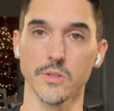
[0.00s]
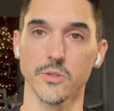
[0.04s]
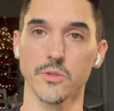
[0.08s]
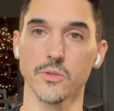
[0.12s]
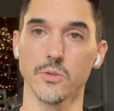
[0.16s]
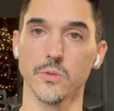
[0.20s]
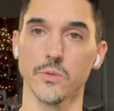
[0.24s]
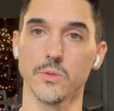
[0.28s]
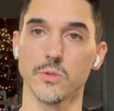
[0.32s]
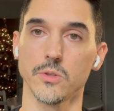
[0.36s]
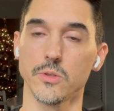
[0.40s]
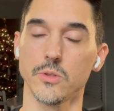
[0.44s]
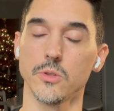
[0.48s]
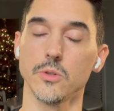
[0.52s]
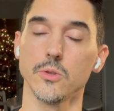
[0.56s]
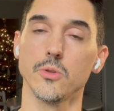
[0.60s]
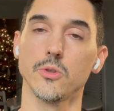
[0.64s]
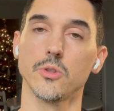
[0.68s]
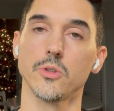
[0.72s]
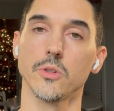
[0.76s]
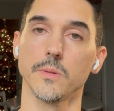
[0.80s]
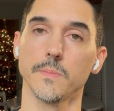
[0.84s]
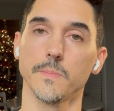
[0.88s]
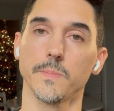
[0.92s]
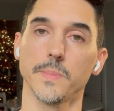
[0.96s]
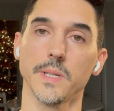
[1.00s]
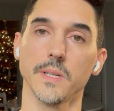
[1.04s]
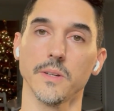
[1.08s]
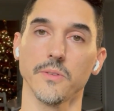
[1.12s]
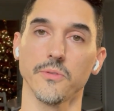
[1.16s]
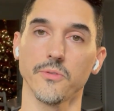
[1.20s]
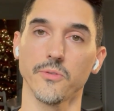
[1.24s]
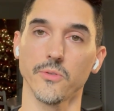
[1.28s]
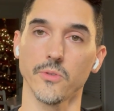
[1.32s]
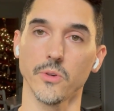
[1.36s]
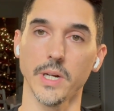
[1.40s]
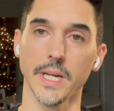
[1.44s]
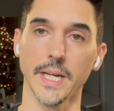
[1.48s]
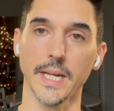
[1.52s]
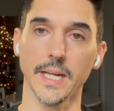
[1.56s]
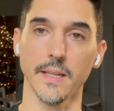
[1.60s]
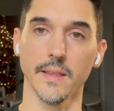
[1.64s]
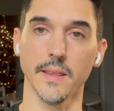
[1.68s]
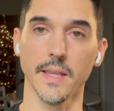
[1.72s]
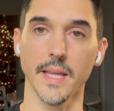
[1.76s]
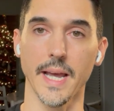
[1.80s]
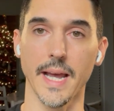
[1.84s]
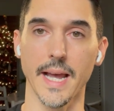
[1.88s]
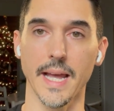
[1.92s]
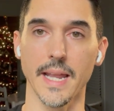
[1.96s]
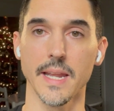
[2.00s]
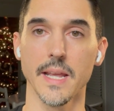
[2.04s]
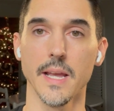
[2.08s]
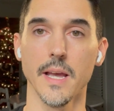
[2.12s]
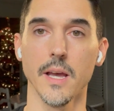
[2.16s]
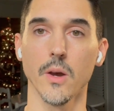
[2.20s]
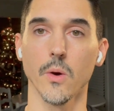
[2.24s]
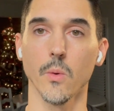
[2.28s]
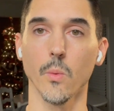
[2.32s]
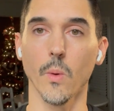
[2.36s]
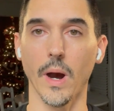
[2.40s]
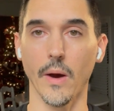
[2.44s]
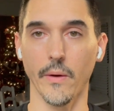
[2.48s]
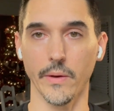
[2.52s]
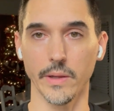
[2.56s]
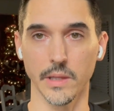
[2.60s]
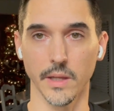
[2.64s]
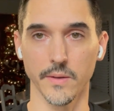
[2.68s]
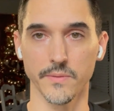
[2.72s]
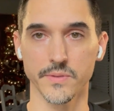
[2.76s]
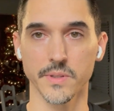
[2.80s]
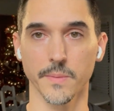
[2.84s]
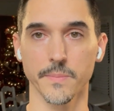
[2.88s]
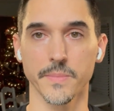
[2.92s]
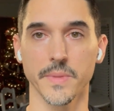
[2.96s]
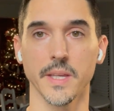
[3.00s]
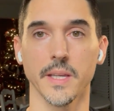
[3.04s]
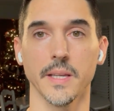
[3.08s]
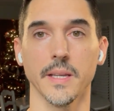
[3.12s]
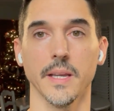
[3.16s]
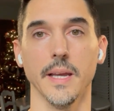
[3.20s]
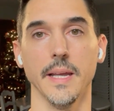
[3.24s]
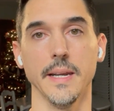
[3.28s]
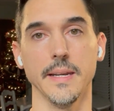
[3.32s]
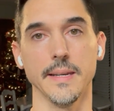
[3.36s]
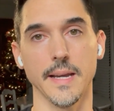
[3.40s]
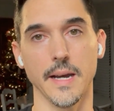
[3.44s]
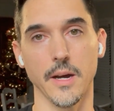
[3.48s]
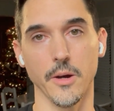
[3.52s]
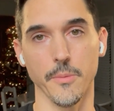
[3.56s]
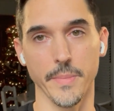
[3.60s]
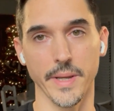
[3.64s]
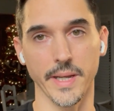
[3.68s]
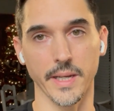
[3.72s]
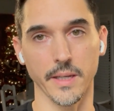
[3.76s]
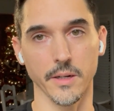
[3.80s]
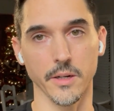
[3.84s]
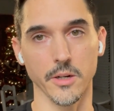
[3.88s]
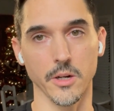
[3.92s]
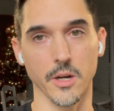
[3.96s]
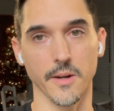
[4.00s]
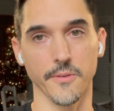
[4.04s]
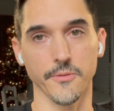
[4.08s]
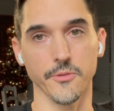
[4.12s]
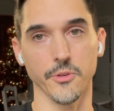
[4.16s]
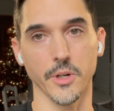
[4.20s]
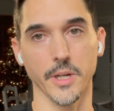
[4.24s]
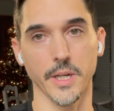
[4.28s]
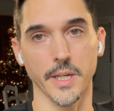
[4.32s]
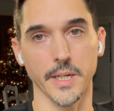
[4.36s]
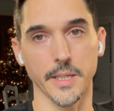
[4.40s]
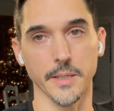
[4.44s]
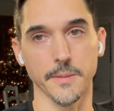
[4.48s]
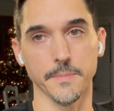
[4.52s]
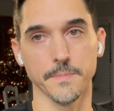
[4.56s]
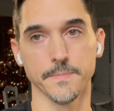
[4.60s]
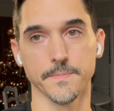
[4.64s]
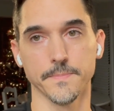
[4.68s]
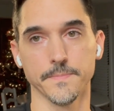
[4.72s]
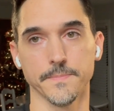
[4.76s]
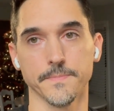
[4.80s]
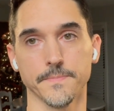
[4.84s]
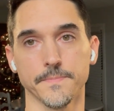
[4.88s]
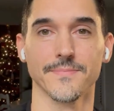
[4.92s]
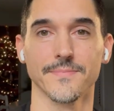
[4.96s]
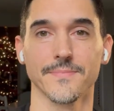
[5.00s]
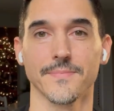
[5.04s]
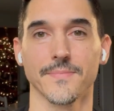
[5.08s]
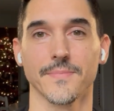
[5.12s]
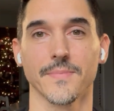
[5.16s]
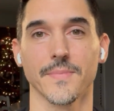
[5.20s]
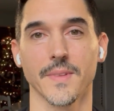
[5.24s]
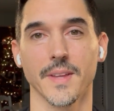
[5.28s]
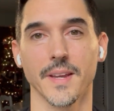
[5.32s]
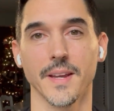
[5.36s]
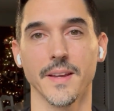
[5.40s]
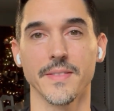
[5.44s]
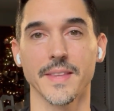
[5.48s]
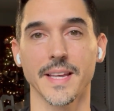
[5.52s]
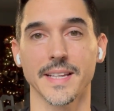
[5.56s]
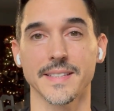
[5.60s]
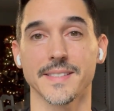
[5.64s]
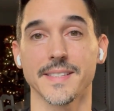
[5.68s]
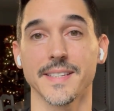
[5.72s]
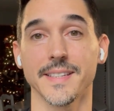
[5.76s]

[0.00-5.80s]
So you, you shouldn't be afraid that, wow, I love something and now I'm making an offer on it. And that's